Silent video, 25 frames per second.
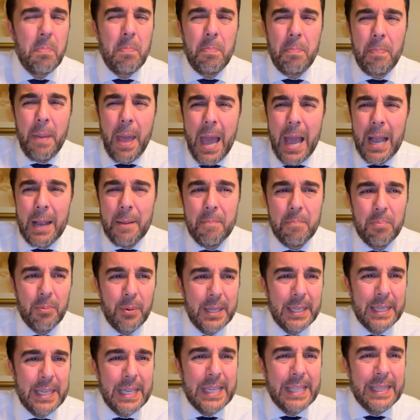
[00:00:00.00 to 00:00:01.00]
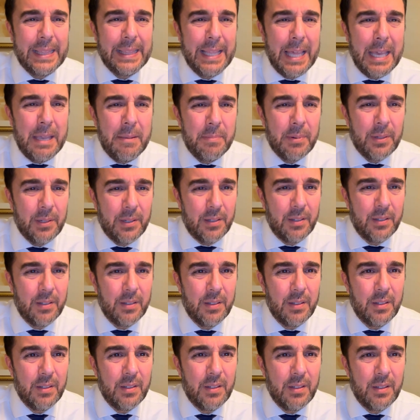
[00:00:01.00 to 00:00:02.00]
back-breaking labor.
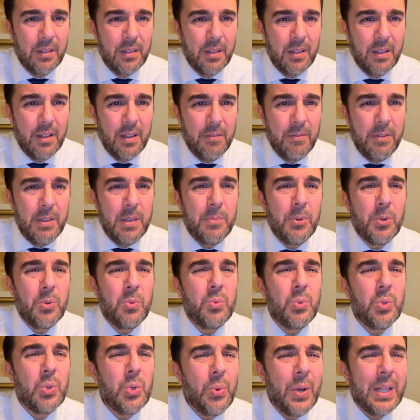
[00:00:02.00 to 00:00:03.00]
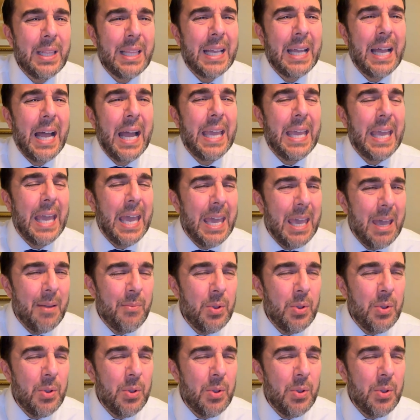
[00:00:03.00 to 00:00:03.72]
V'yimaru et chayehem.